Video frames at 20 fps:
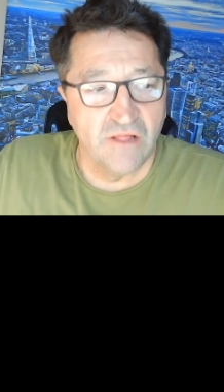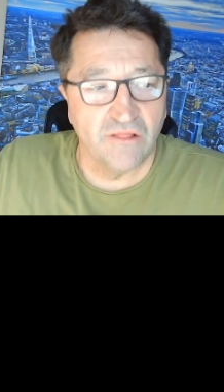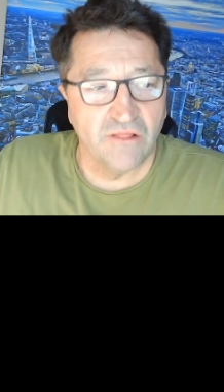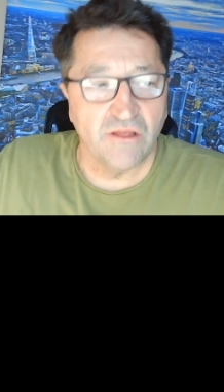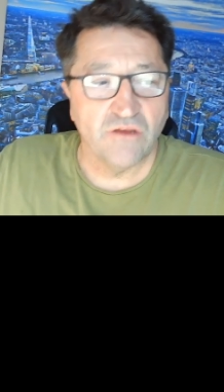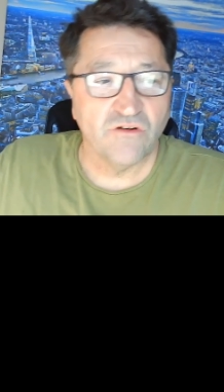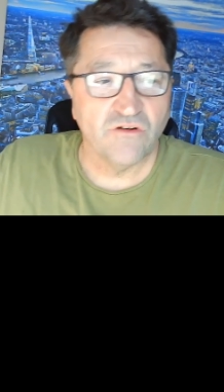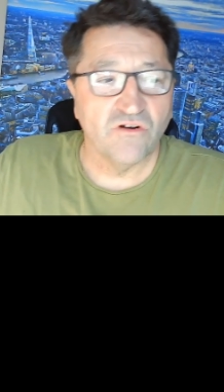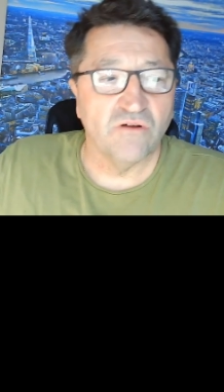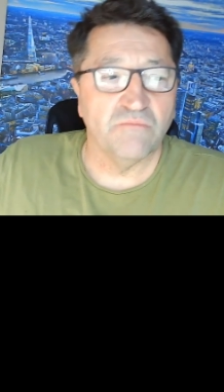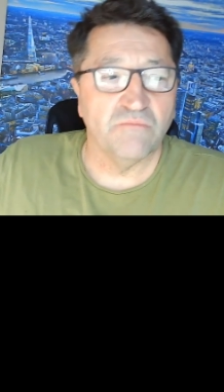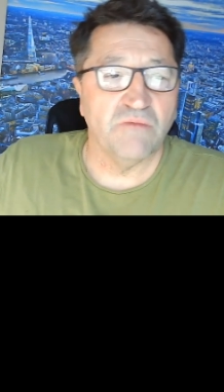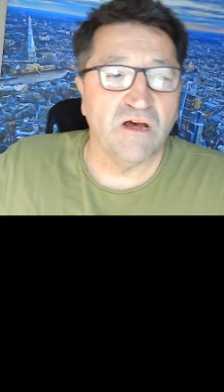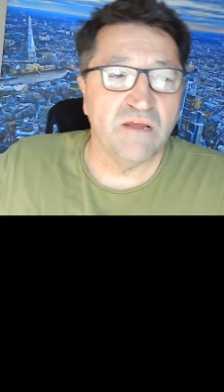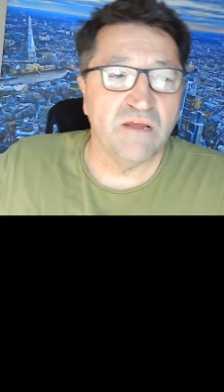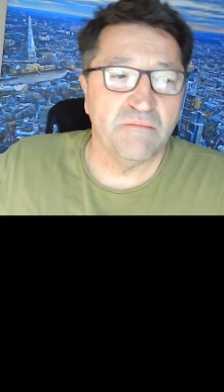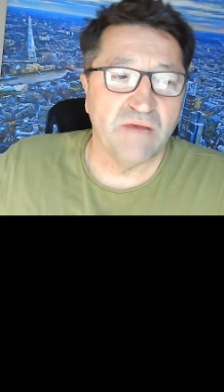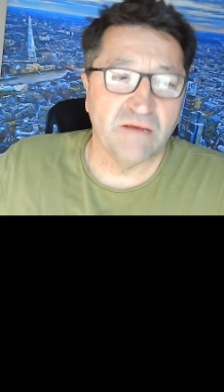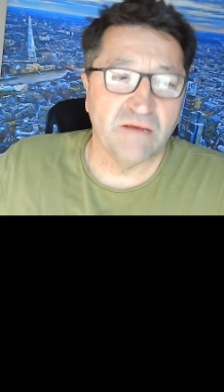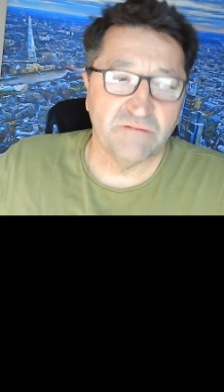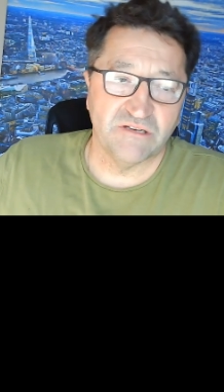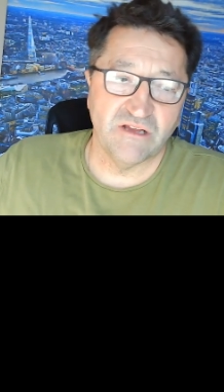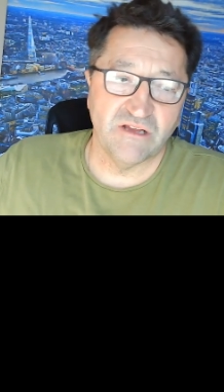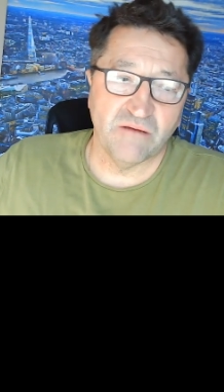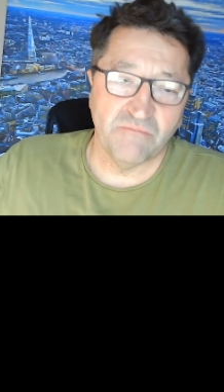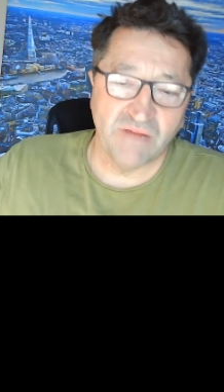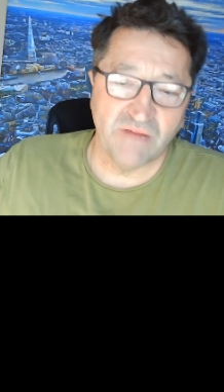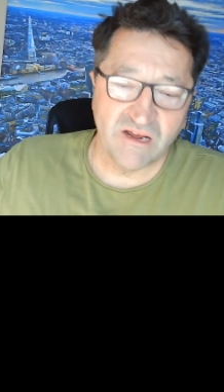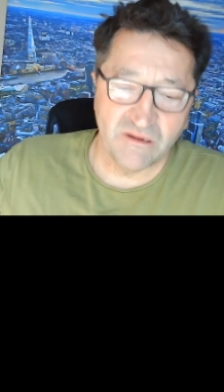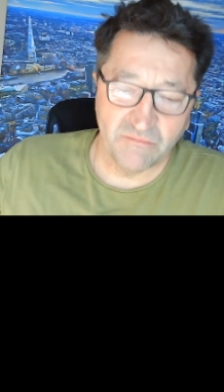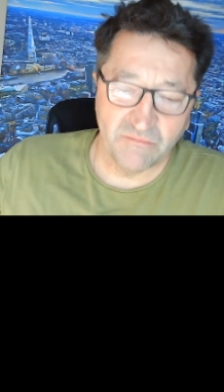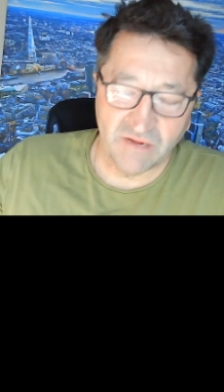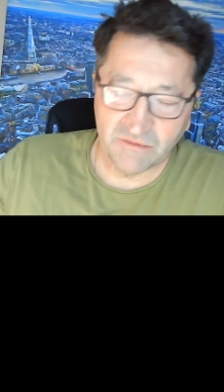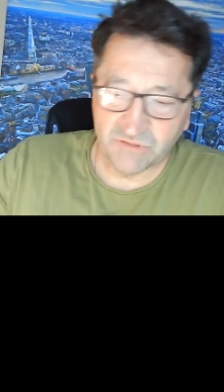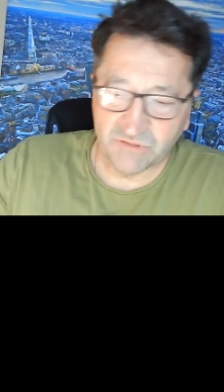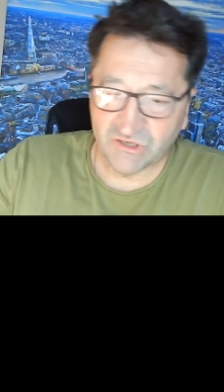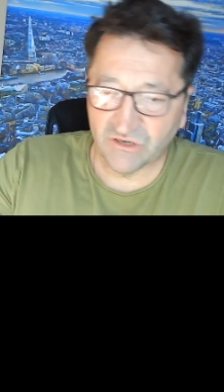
Then you got mind maps. Now mind maps are